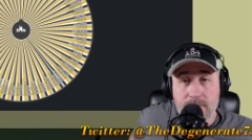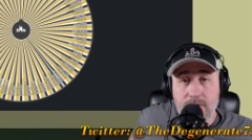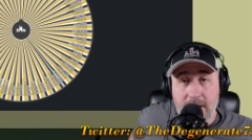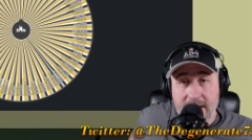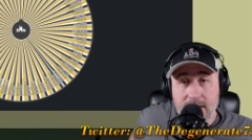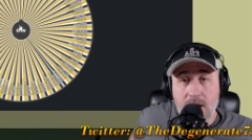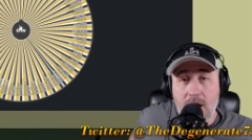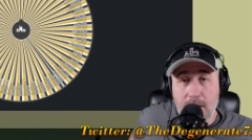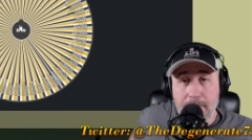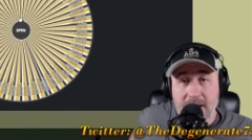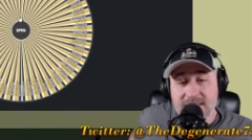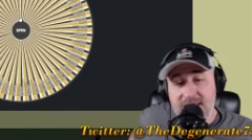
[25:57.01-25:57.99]
You ready?
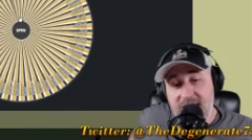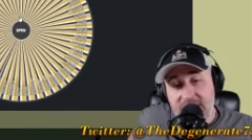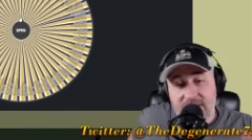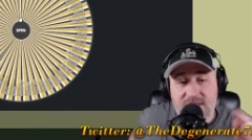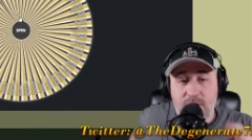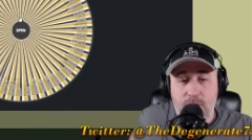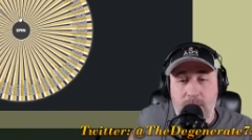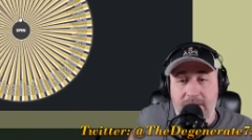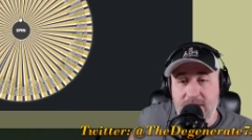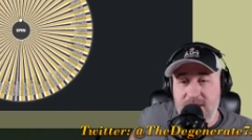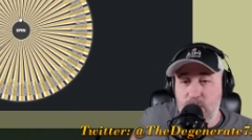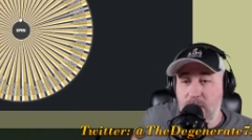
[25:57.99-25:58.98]
$100. Giving it to
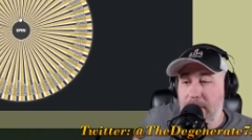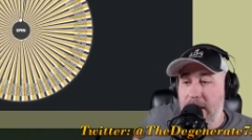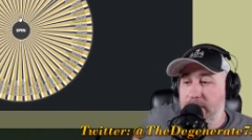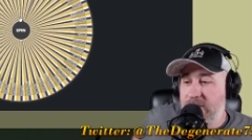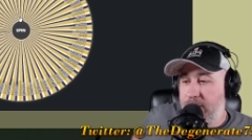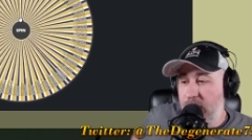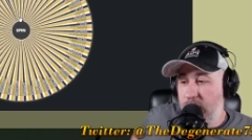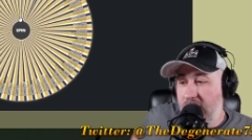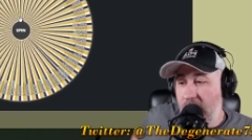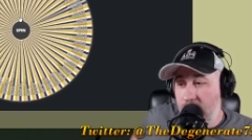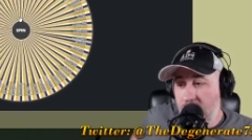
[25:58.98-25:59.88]
whoever this wheel pops up. Here we go.